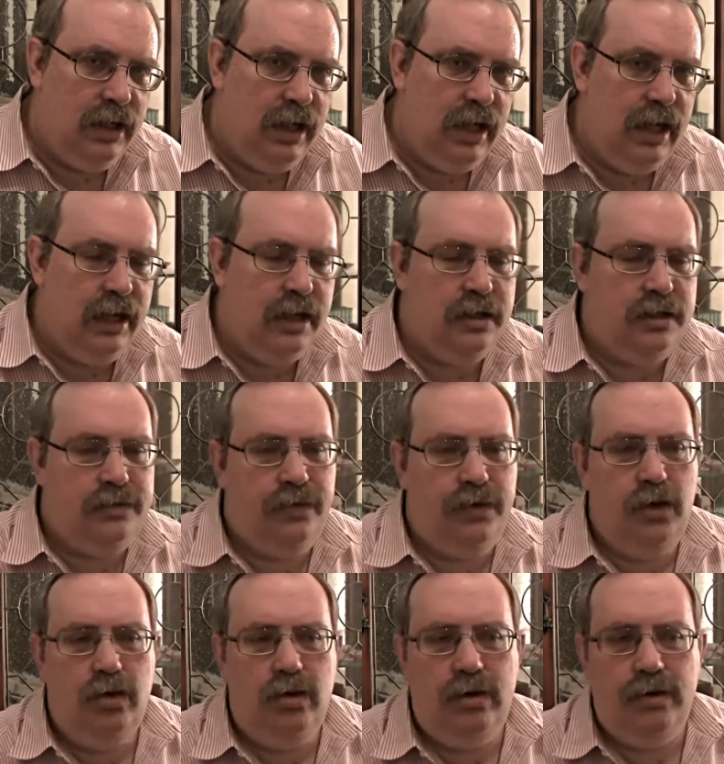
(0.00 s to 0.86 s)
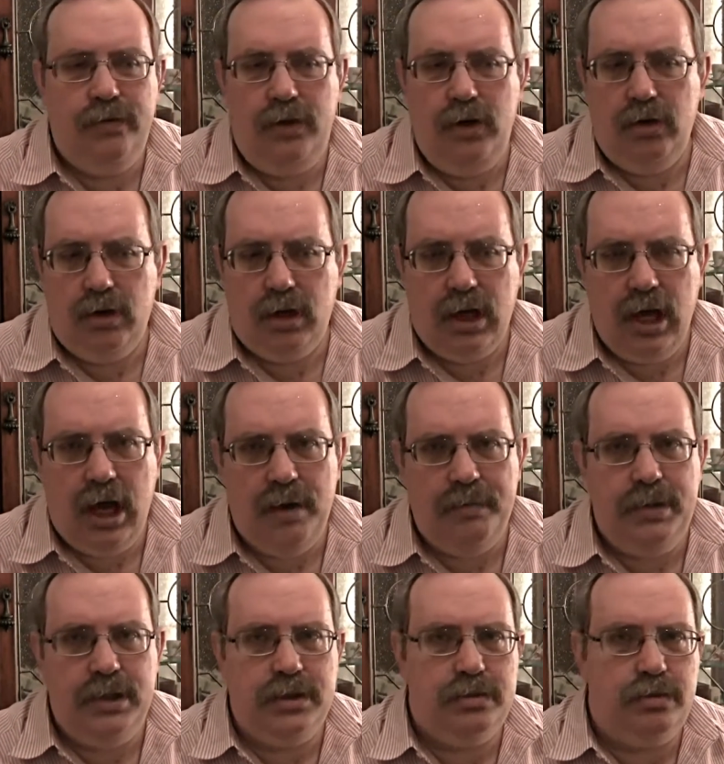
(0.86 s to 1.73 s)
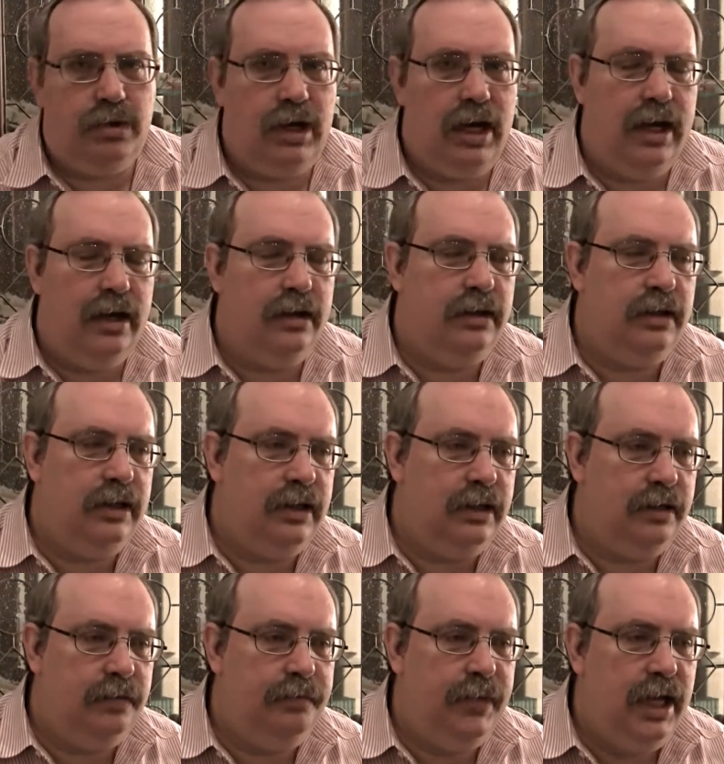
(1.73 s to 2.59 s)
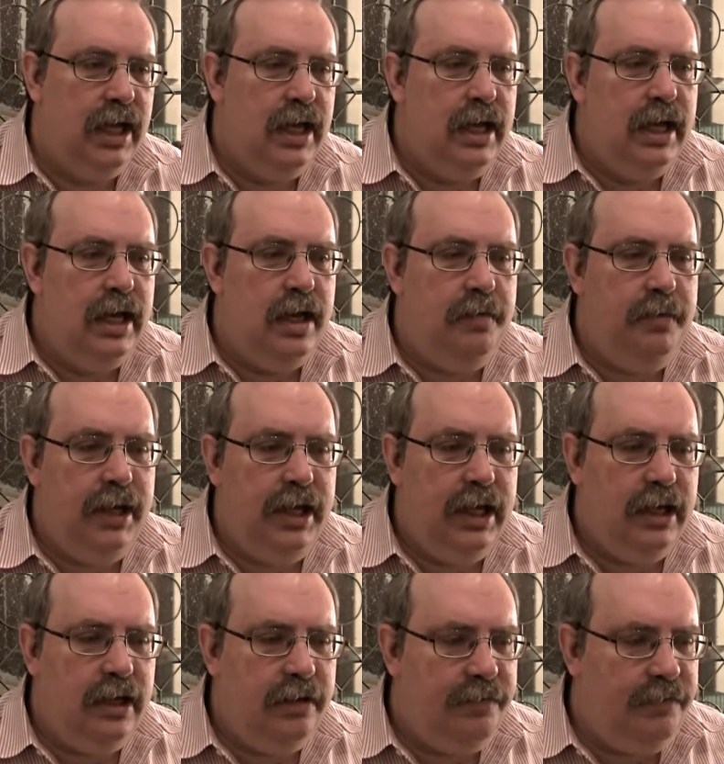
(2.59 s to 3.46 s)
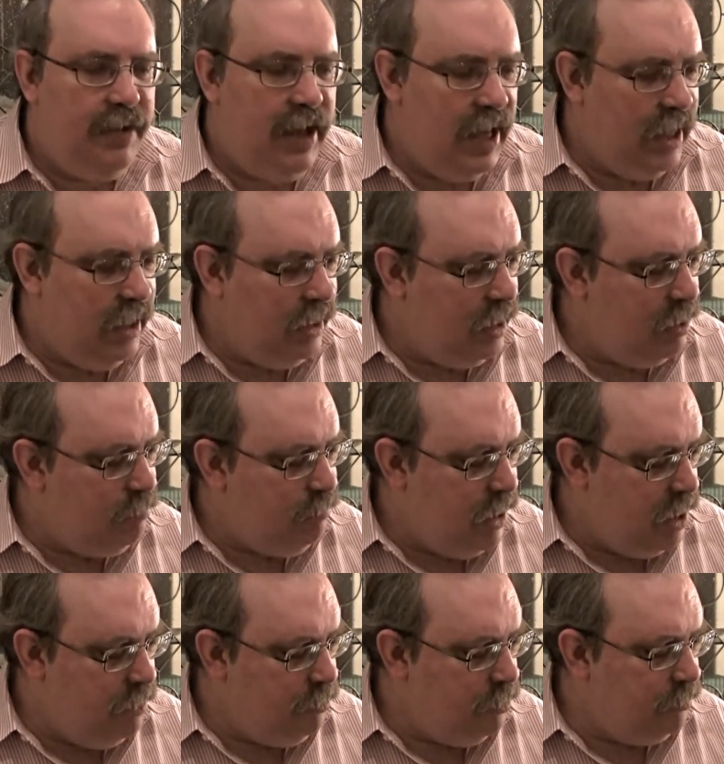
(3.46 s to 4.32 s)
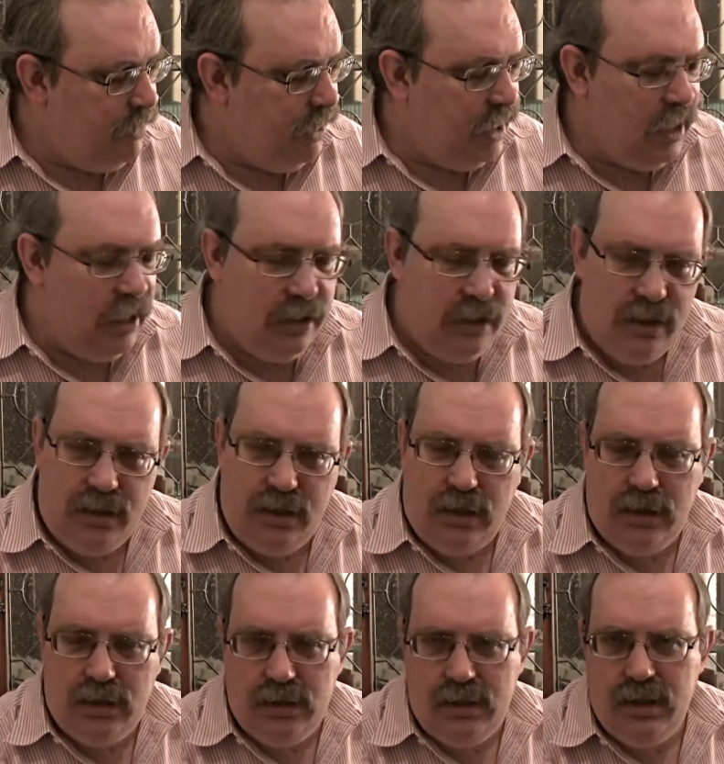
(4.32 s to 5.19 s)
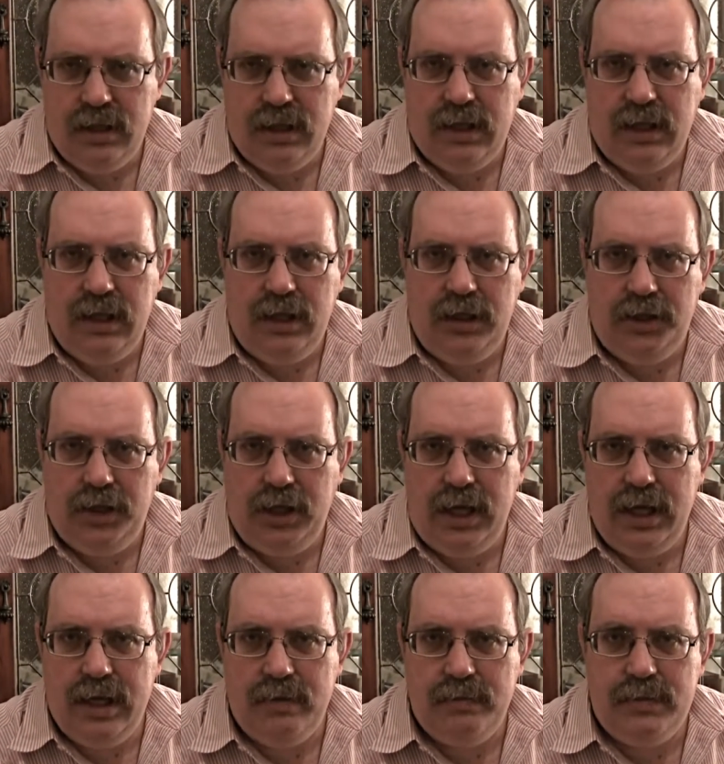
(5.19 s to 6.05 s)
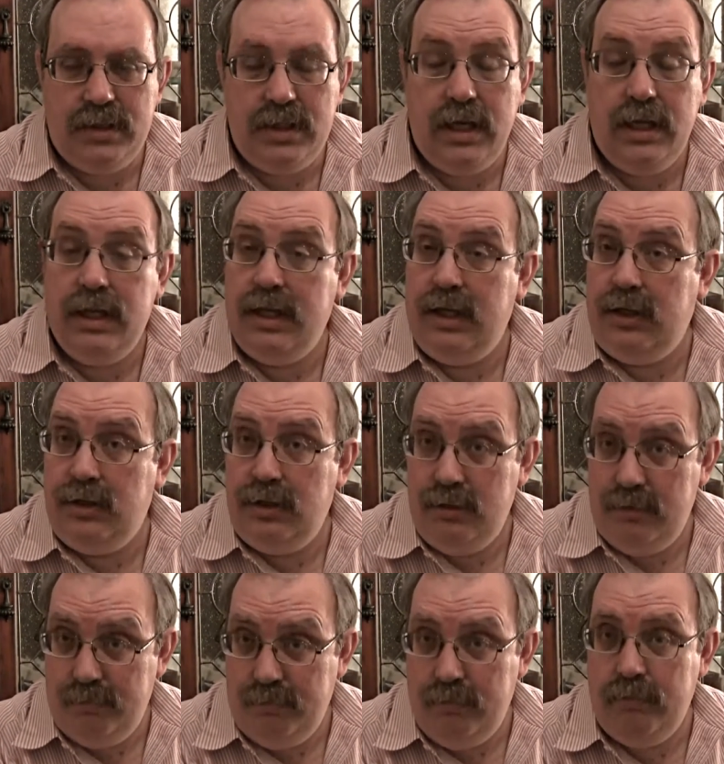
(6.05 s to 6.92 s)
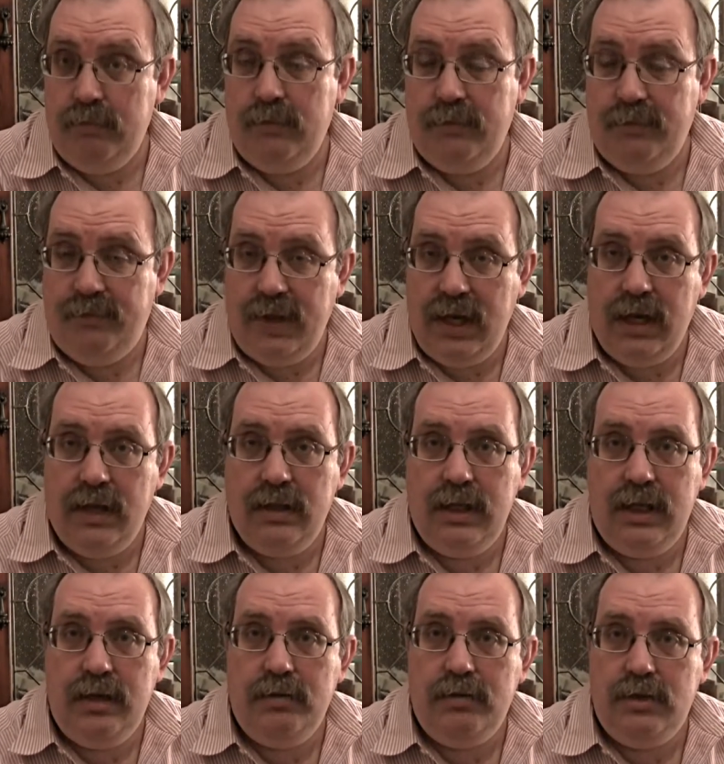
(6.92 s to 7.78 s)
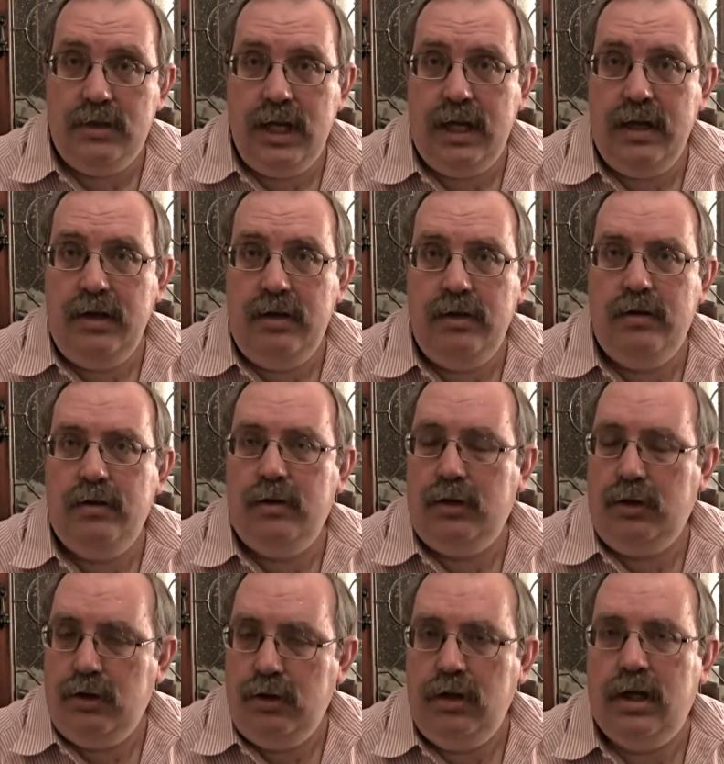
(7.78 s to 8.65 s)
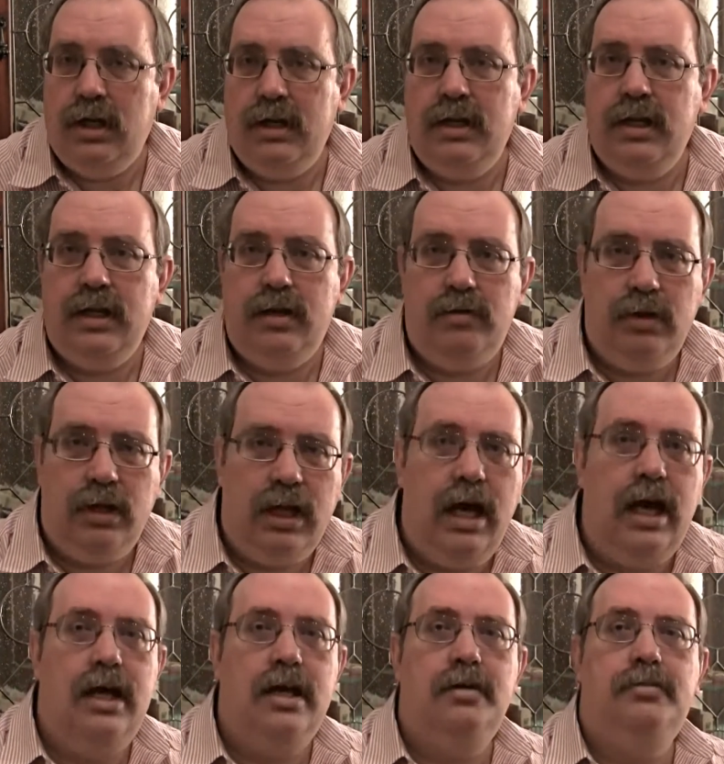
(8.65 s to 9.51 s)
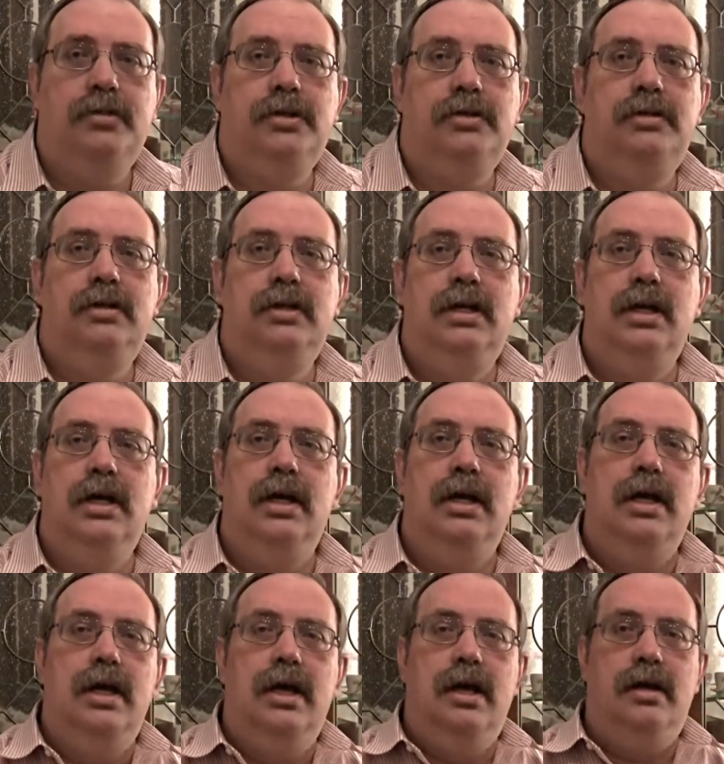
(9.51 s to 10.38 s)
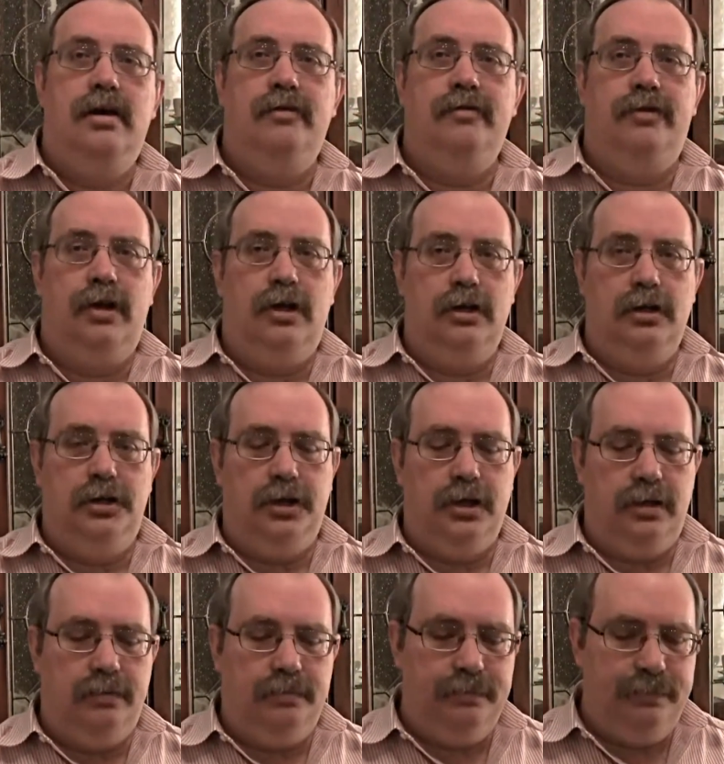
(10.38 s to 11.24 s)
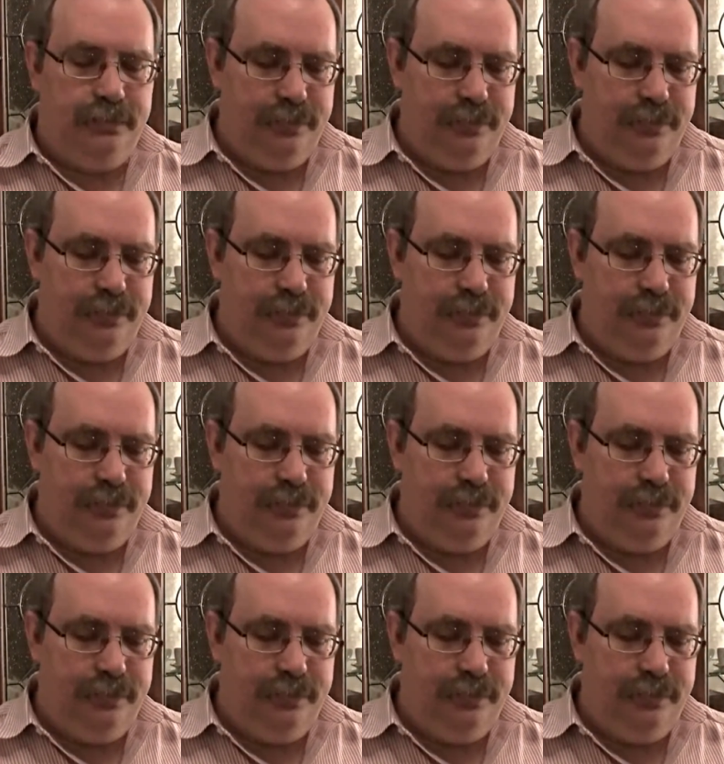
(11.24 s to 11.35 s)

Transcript: and as fewer and fewer copies were out there, it began to fade, and people began to turn to the King James, and they found that it was a good and reliable version.